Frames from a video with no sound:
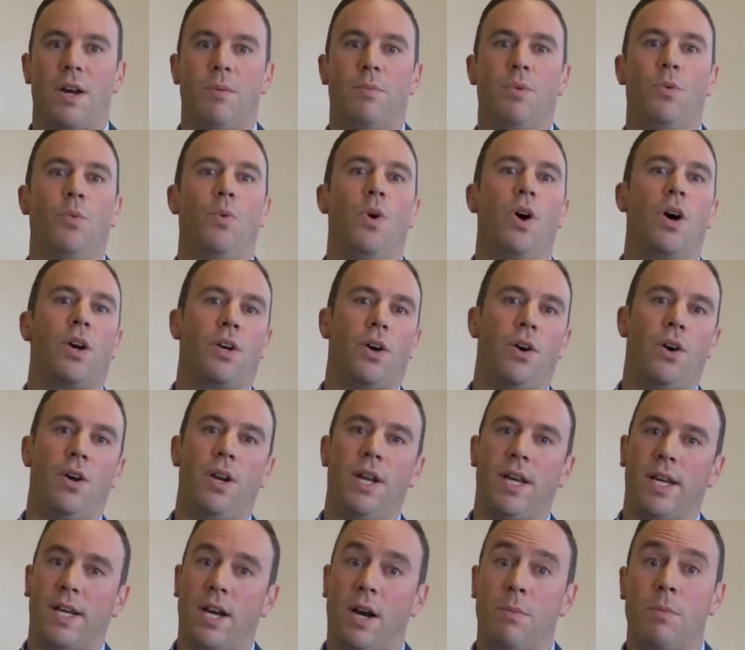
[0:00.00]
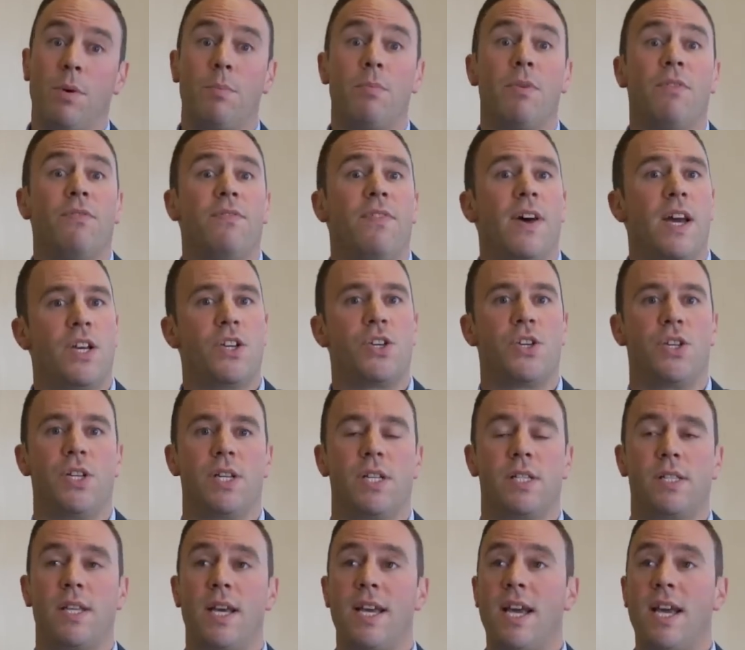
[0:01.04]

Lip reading: I'm a workaholic, I'm a perfectionist.